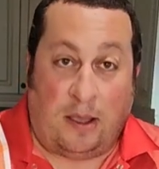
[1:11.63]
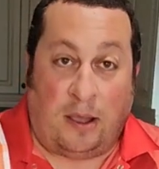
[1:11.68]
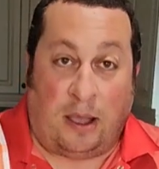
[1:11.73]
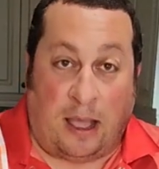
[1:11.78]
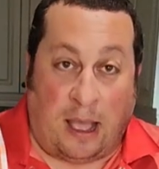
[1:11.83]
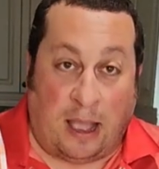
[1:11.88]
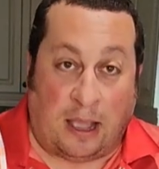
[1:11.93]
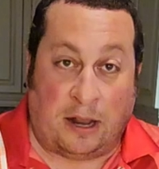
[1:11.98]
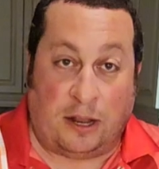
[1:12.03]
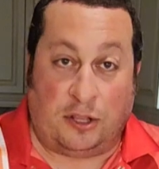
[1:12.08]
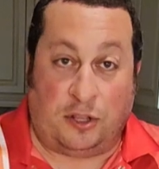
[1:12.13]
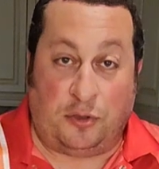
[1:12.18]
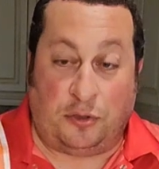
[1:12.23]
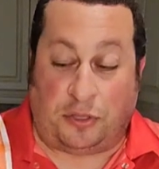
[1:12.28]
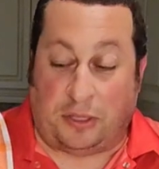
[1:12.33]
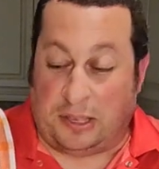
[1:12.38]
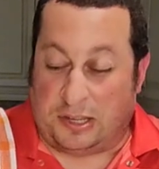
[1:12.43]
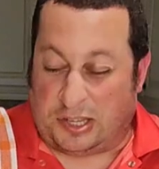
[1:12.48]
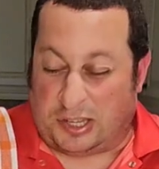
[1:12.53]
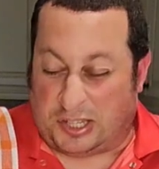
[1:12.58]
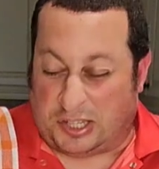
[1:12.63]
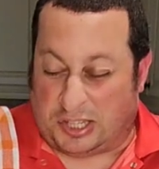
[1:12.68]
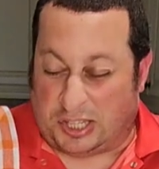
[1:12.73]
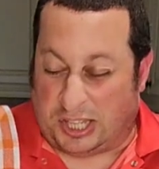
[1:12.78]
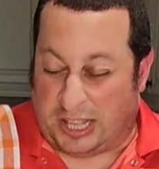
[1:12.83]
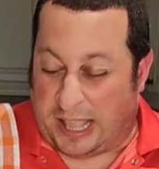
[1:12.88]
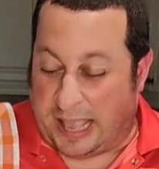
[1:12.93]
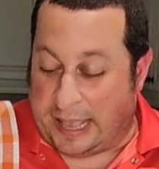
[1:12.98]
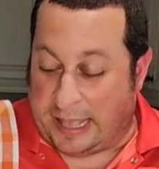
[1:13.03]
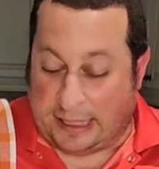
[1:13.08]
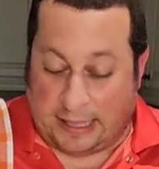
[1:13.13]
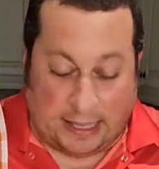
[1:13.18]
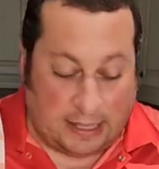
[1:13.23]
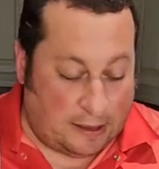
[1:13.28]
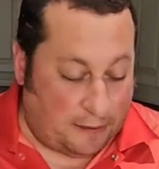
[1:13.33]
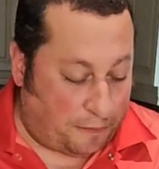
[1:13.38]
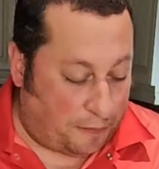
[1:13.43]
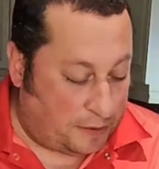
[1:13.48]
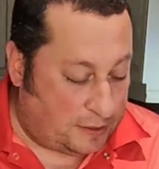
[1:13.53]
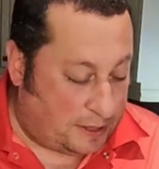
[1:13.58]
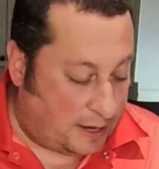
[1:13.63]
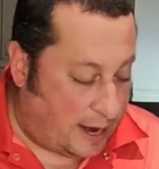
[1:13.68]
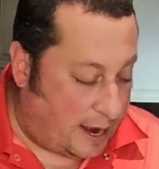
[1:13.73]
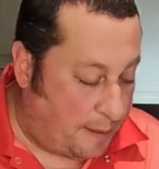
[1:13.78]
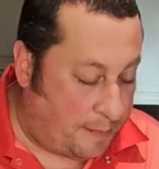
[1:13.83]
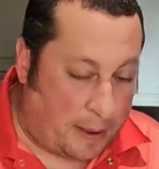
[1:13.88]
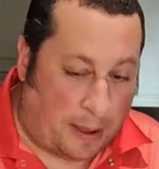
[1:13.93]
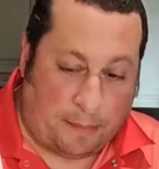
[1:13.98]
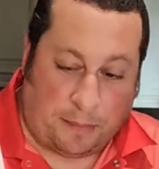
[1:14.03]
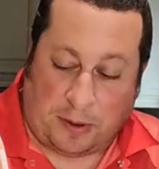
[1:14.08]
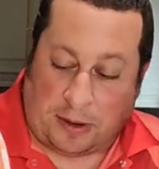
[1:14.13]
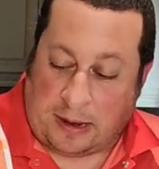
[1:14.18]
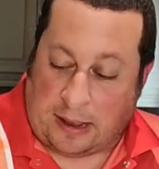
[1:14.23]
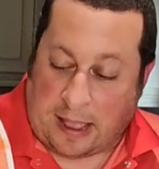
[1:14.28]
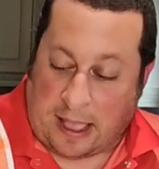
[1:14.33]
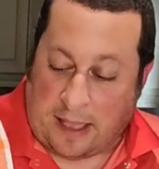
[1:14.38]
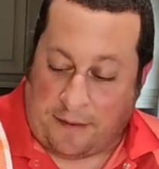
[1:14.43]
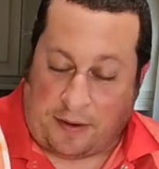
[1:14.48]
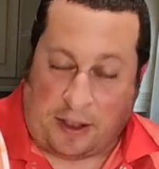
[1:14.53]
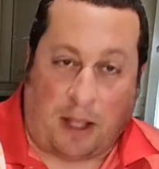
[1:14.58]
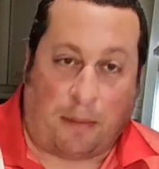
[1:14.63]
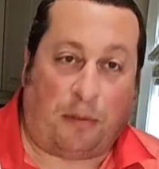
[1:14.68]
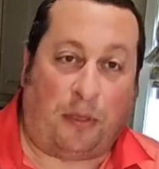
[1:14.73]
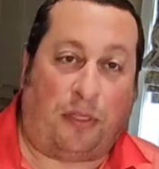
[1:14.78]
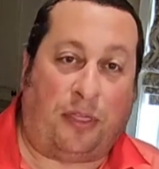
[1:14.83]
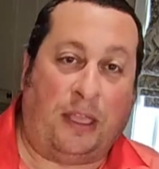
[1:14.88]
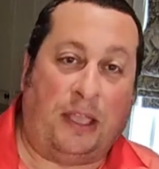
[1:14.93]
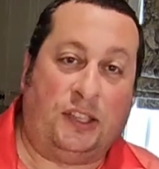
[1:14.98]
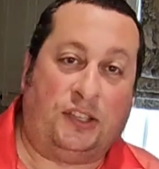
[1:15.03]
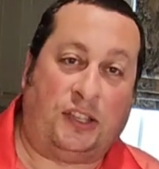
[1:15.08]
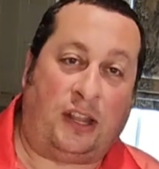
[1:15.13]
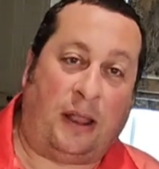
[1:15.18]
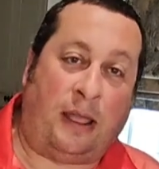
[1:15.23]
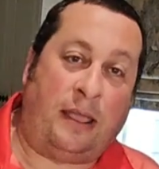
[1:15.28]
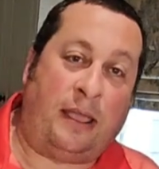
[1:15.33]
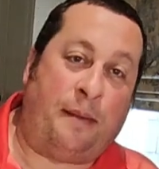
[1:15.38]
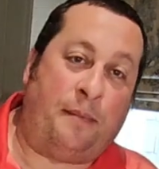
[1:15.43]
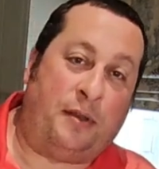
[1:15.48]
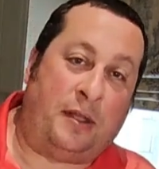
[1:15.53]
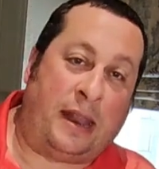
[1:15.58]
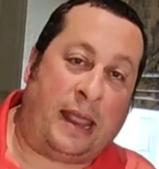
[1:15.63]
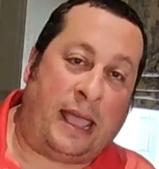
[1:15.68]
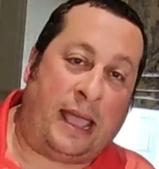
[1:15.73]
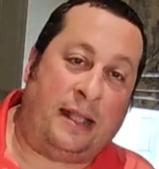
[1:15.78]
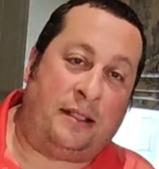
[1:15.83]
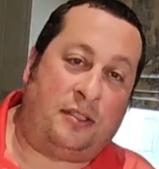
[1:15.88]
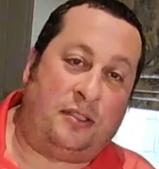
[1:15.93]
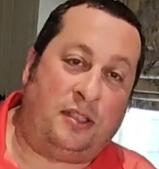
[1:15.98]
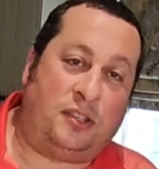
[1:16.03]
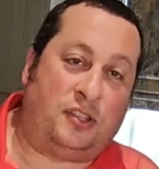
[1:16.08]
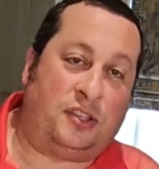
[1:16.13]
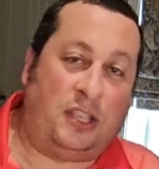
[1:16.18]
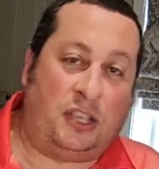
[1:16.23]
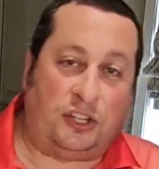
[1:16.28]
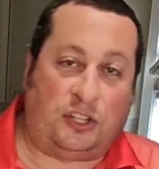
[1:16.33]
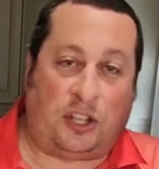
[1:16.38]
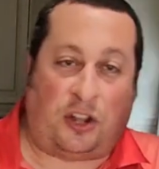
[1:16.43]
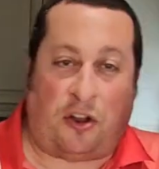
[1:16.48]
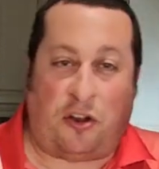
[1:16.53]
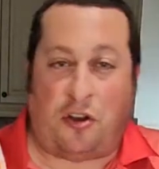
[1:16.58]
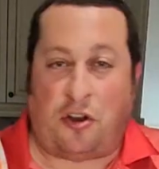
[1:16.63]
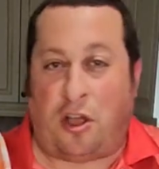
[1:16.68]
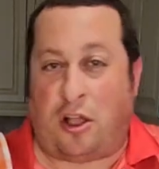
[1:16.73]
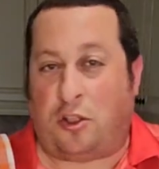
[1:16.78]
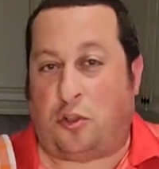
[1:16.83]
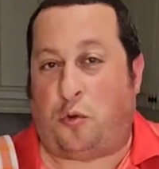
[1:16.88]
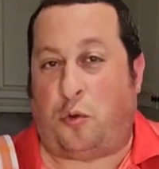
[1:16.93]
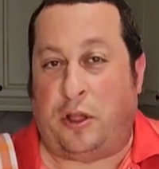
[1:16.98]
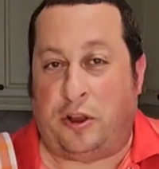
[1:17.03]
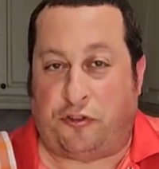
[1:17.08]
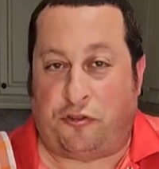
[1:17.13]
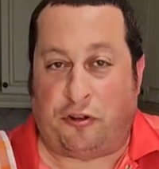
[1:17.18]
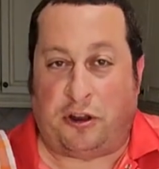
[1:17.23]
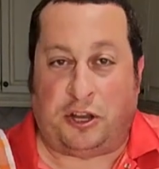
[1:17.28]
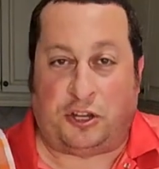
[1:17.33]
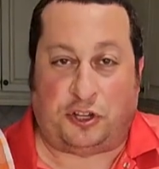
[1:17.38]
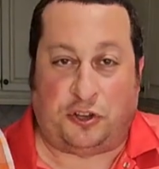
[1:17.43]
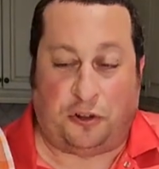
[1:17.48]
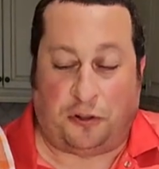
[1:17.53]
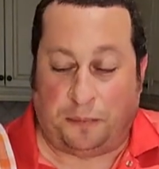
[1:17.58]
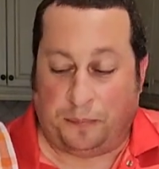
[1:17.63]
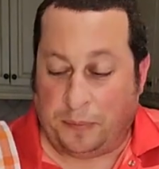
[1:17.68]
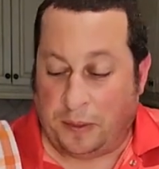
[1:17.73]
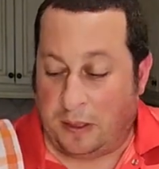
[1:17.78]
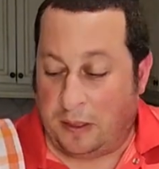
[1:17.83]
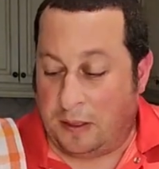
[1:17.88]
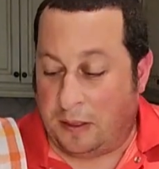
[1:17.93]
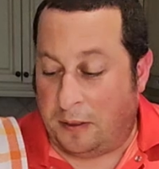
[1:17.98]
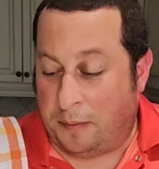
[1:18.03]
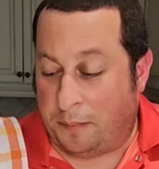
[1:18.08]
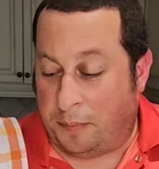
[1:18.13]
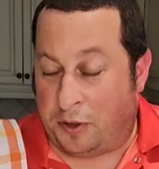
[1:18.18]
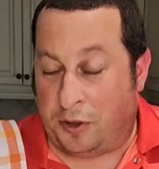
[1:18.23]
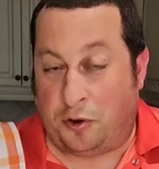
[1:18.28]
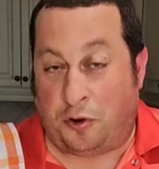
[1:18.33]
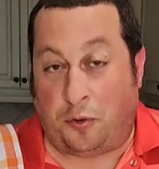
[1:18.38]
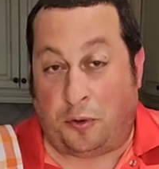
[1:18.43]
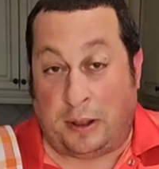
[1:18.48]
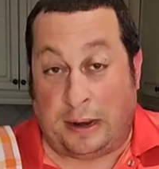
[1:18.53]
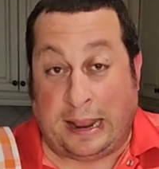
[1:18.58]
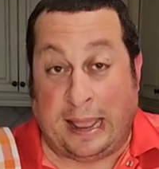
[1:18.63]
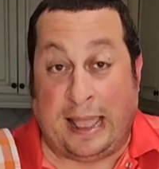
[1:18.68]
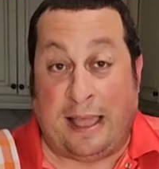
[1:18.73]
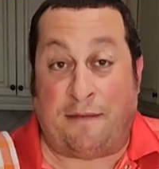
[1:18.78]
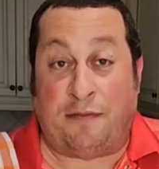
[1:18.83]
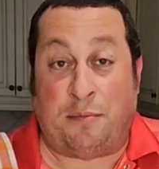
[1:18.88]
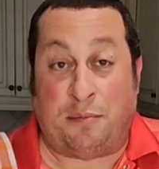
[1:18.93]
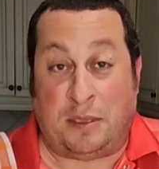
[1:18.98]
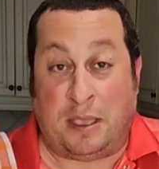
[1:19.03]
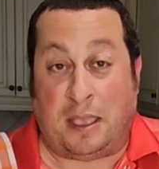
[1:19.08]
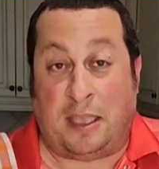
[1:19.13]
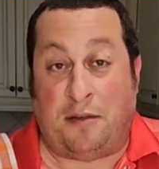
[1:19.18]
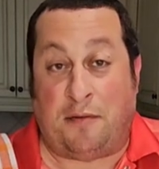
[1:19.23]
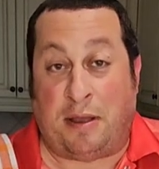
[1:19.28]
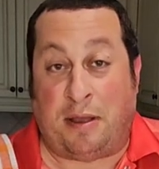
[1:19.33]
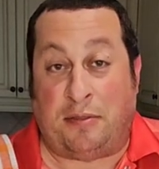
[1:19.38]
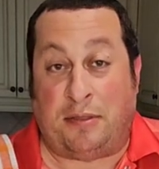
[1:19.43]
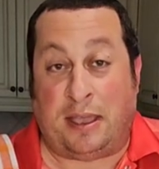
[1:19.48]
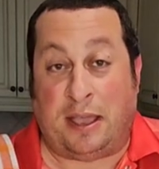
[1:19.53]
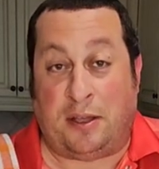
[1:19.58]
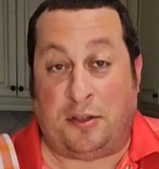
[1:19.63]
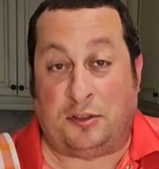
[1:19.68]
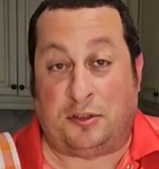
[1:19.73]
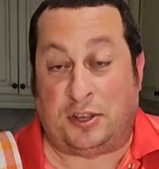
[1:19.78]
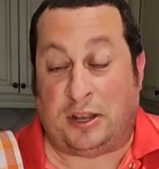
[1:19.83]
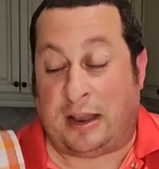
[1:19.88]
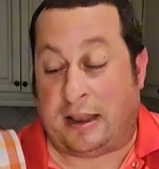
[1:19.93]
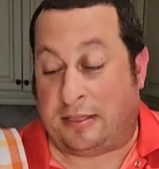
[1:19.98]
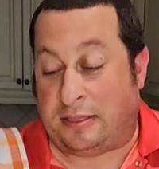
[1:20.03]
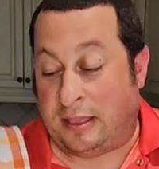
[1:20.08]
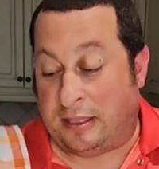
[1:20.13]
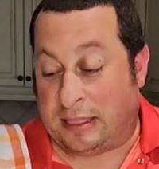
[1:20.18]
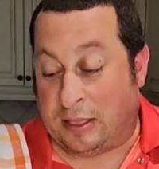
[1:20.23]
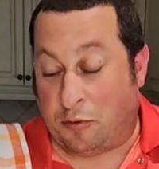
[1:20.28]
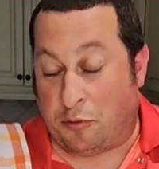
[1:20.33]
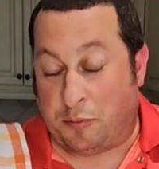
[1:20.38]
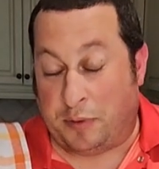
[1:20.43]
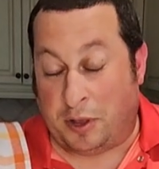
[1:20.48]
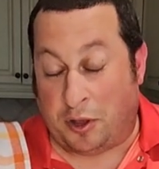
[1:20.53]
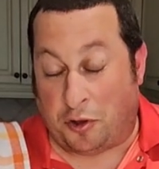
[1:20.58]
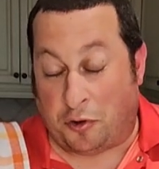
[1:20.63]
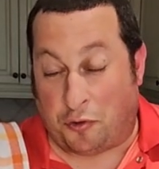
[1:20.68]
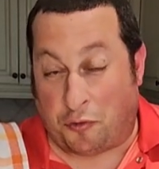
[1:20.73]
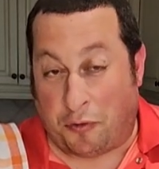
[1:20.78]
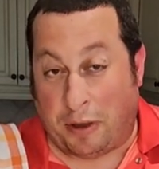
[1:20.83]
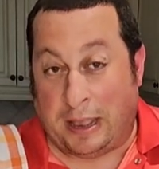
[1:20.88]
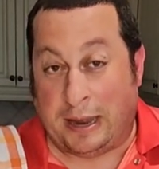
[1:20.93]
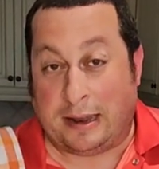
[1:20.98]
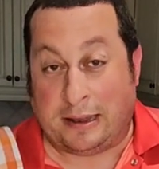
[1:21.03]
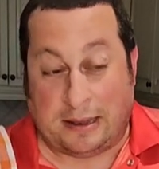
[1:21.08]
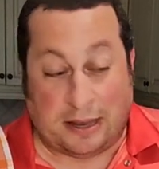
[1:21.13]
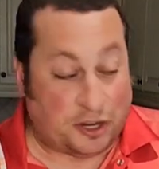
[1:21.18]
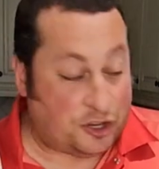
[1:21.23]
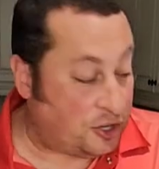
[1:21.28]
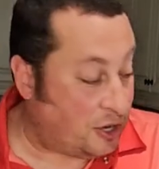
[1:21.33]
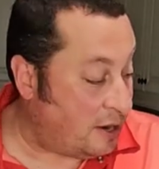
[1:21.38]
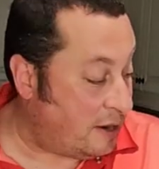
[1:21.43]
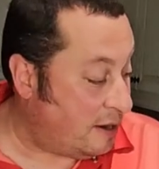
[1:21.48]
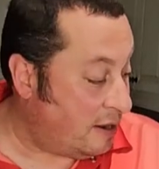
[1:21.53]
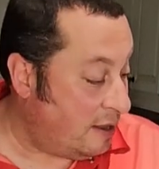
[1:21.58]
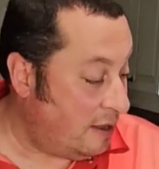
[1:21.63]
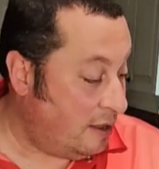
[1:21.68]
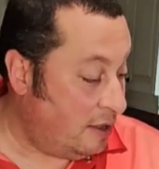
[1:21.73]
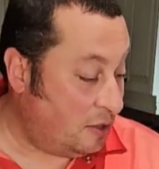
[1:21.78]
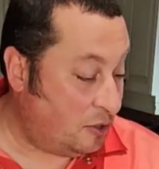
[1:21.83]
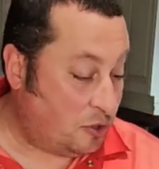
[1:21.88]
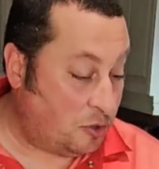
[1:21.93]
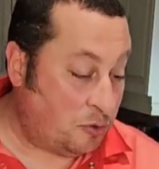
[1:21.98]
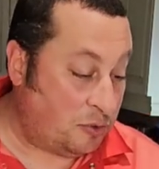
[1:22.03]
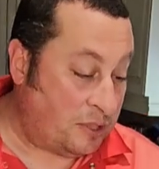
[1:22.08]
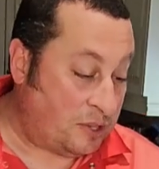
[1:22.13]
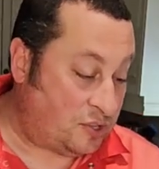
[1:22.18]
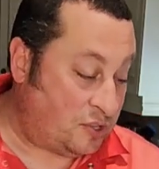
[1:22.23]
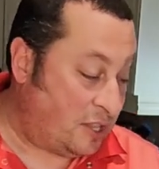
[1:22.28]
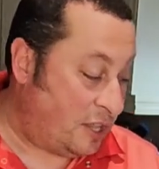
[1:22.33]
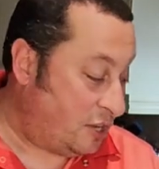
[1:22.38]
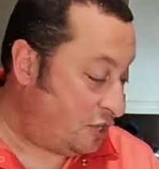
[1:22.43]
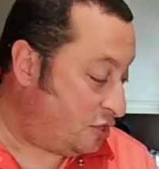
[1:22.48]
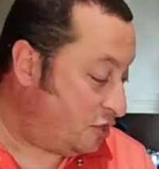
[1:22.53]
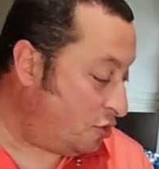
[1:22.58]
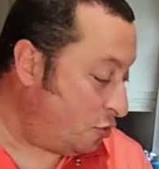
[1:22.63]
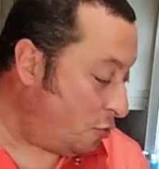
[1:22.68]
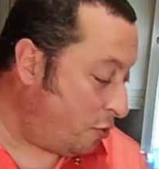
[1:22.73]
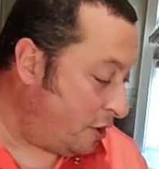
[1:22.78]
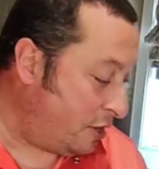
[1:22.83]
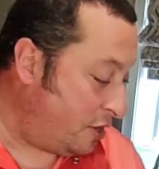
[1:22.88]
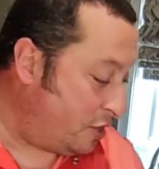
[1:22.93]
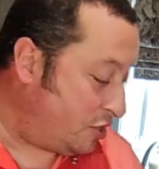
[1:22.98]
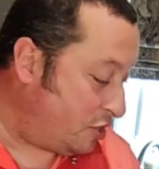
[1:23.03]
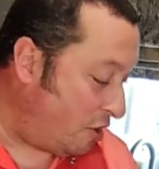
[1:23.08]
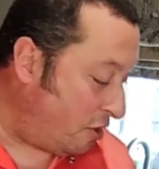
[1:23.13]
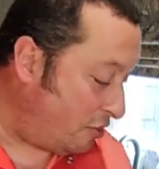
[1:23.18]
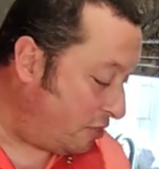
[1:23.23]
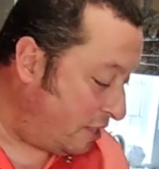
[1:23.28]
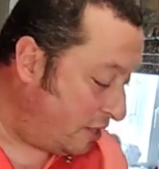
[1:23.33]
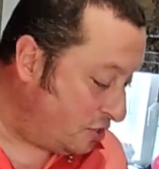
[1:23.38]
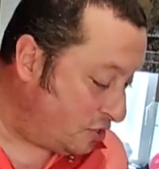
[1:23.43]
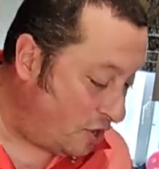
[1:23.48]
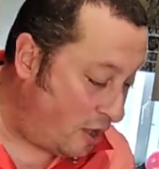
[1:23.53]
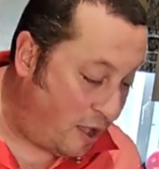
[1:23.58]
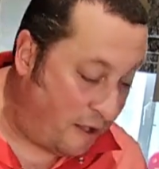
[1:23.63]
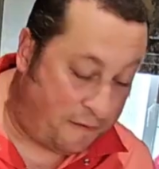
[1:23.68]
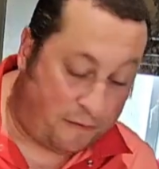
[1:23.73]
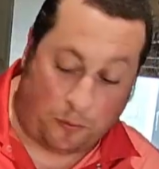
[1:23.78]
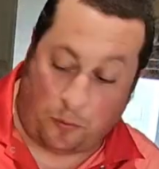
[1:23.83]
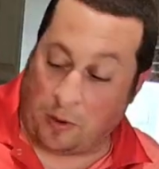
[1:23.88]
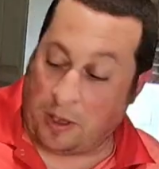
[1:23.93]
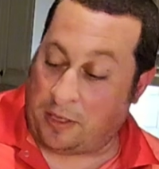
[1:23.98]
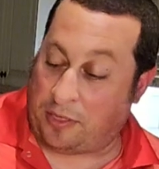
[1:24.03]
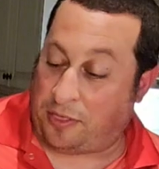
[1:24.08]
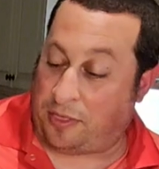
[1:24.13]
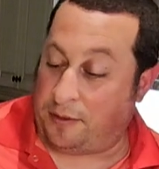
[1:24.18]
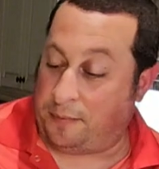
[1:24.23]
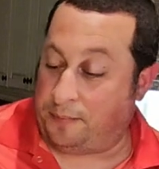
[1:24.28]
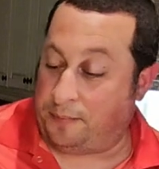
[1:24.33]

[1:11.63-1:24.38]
I'm going to do things slightly different today. I have a couple of things that I am going to add to this dish that are not quite traditional, but you know what? I have them kicking around the house, and I think they would be a great addition to this dish. So we're going to start things off with